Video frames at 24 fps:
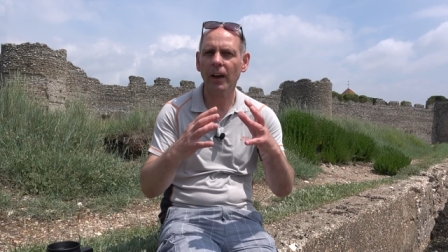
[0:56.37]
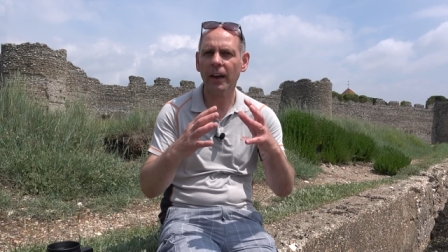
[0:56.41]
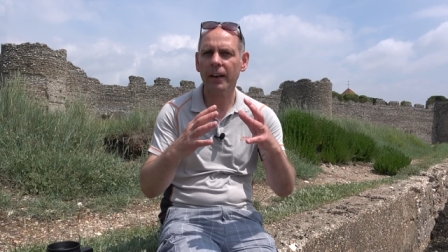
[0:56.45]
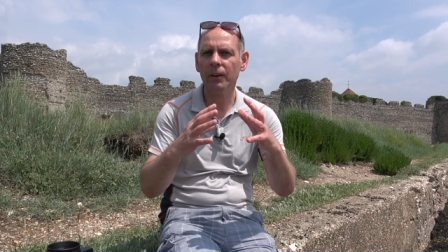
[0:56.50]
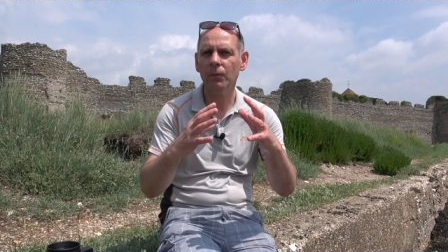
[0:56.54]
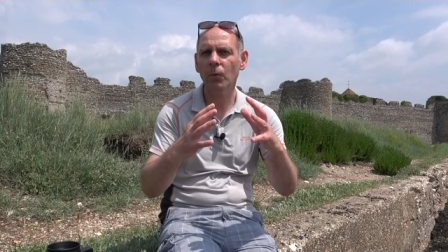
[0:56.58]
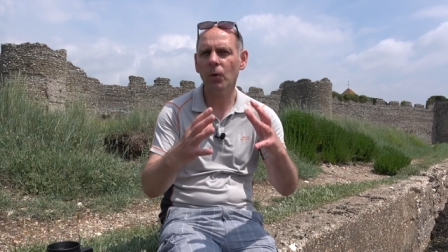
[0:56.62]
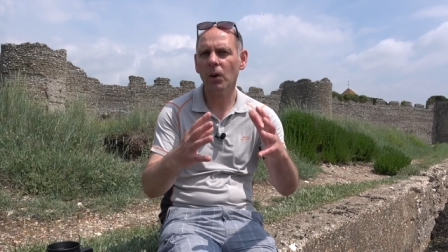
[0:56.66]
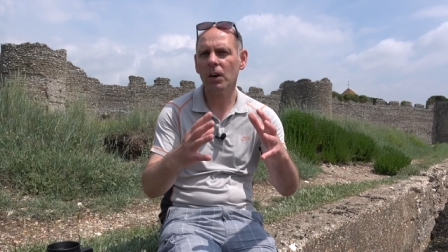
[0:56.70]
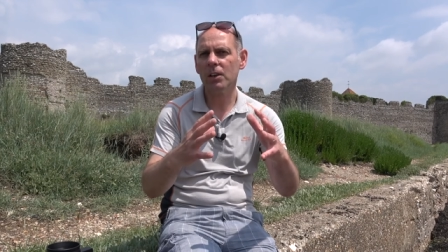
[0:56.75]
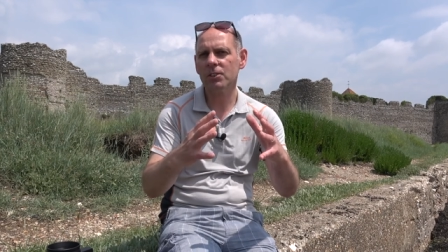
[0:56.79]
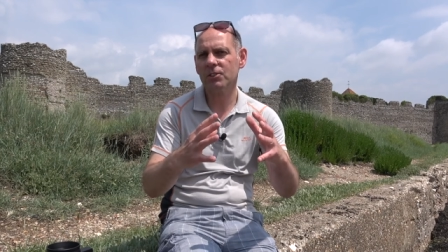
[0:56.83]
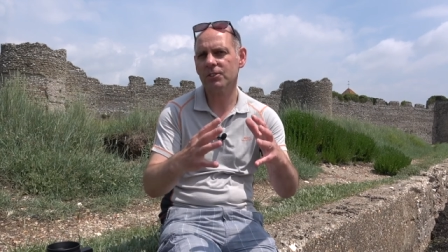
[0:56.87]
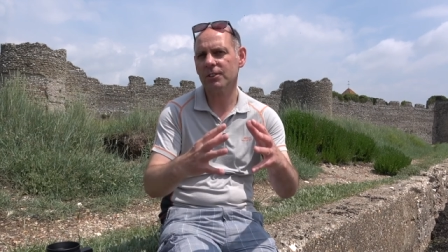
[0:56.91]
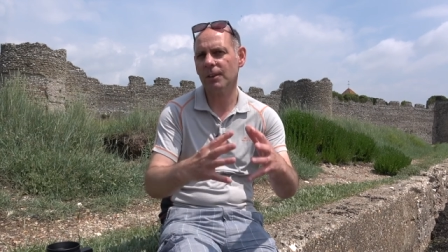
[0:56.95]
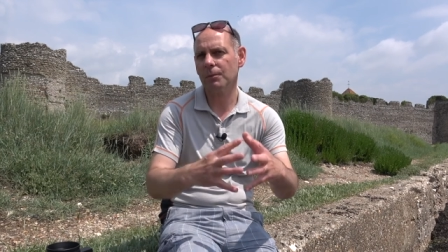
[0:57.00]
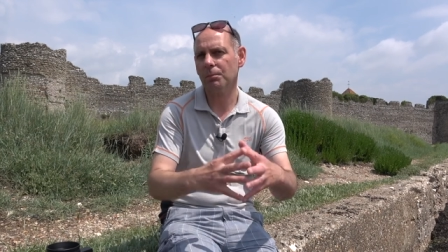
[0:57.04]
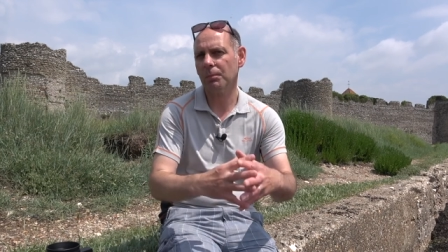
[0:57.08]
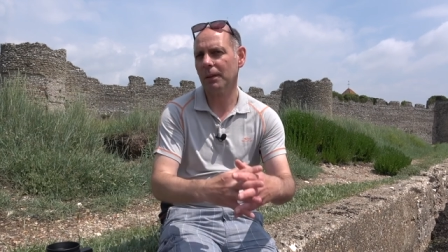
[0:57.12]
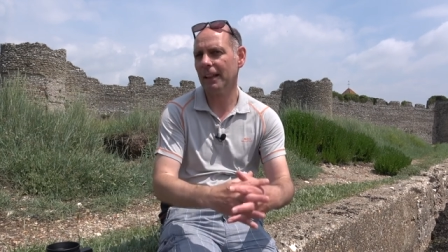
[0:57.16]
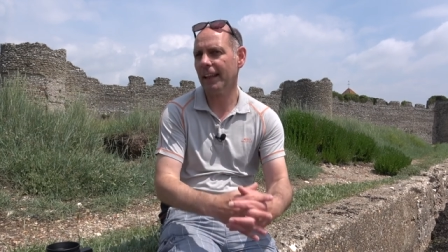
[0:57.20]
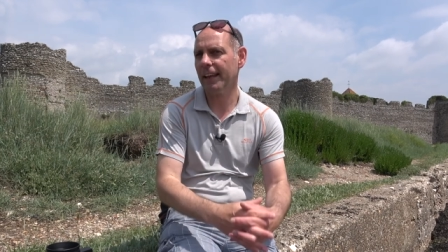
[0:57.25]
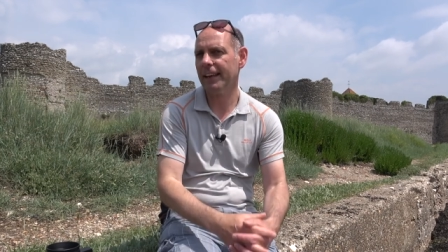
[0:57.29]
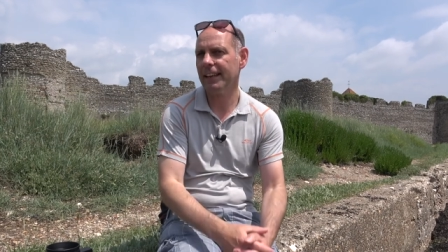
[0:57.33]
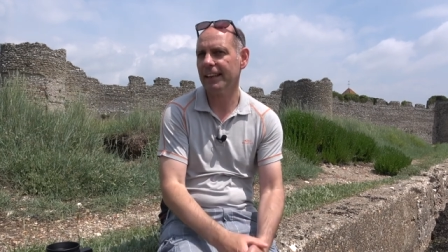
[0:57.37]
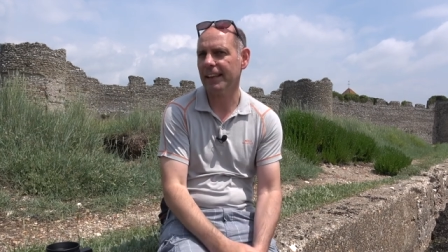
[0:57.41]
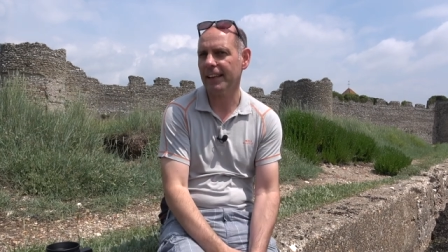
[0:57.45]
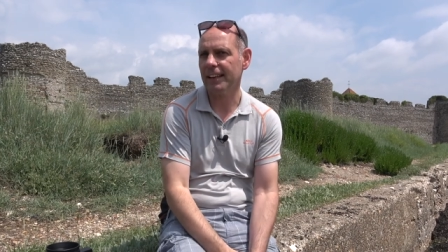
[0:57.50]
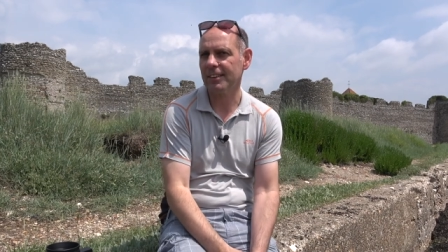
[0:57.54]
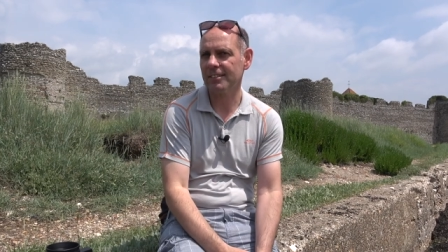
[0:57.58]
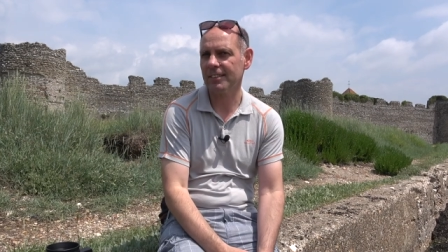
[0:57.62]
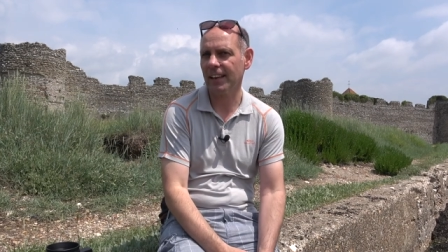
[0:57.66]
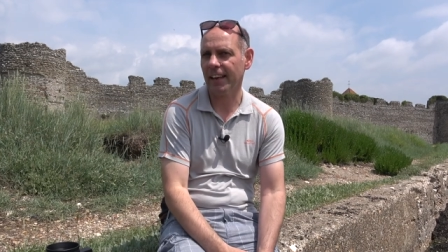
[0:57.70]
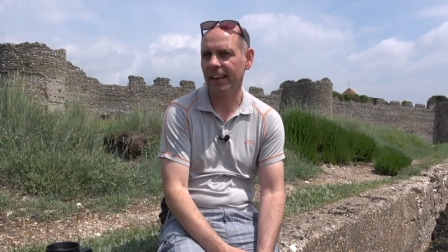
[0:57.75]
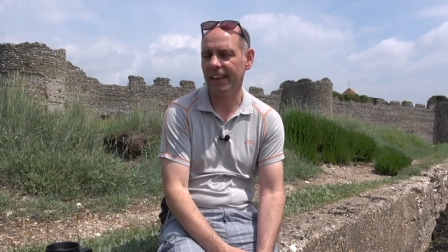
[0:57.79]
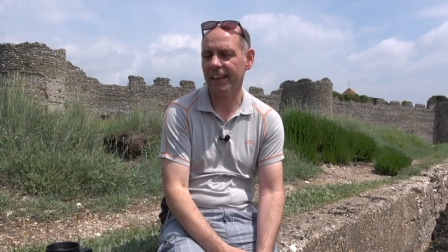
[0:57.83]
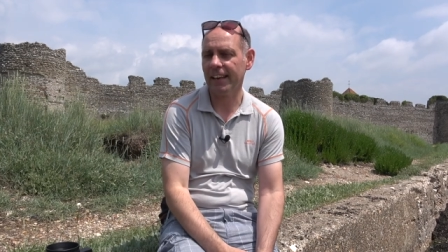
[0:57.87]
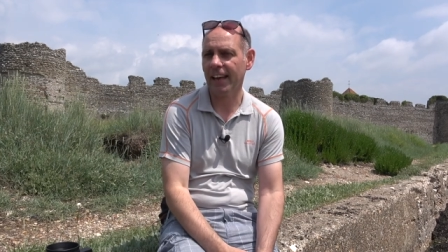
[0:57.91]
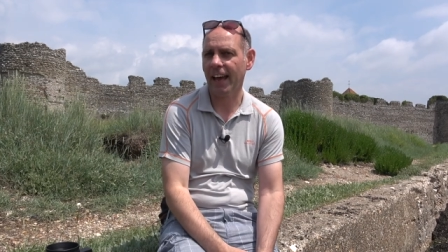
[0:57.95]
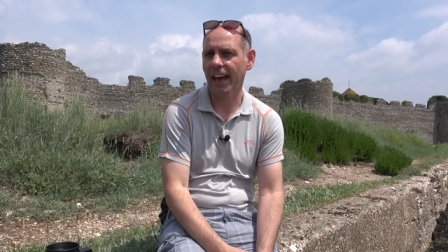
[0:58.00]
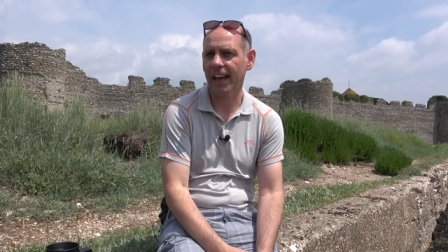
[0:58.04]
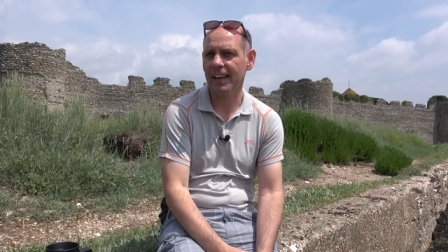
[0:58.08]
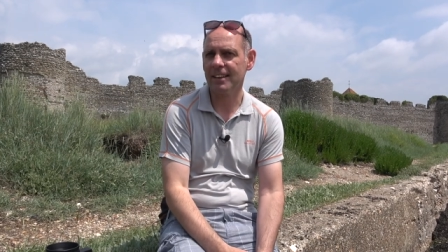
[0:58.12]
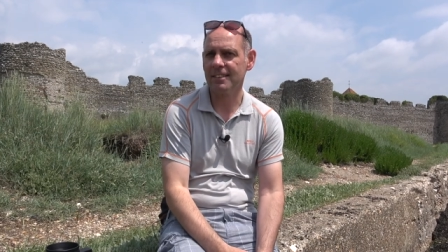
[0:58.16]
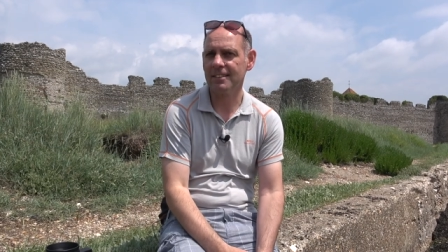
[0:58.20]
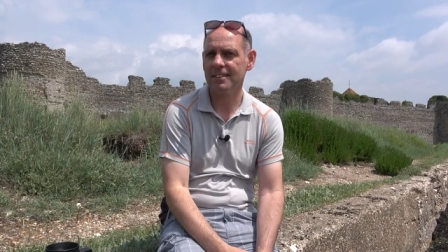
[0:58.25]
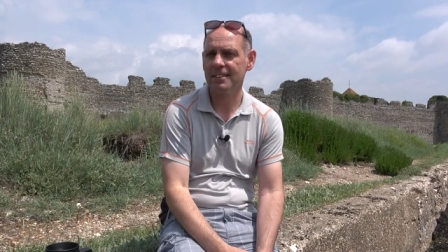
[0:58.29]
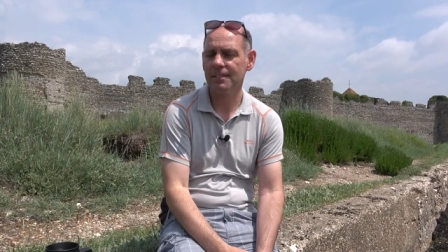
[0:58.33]
a worship playlist that he
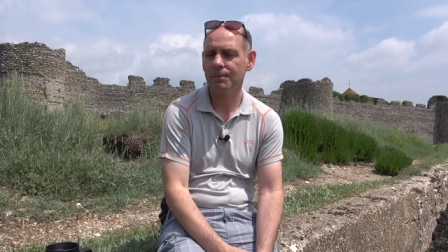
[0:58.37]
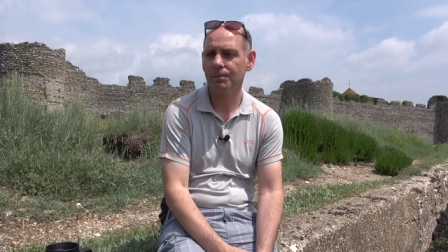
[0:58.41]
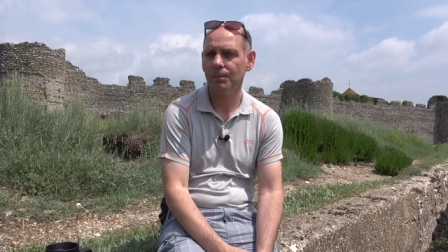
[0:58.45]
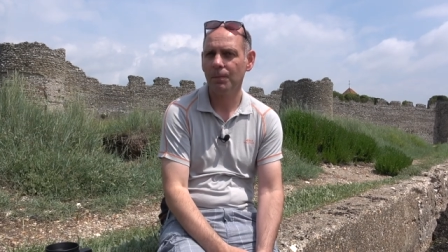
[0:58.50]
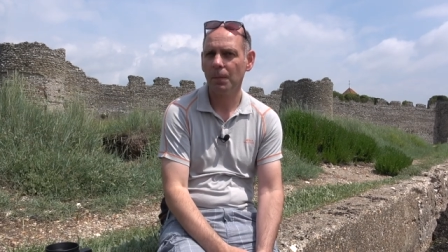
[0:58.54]
has.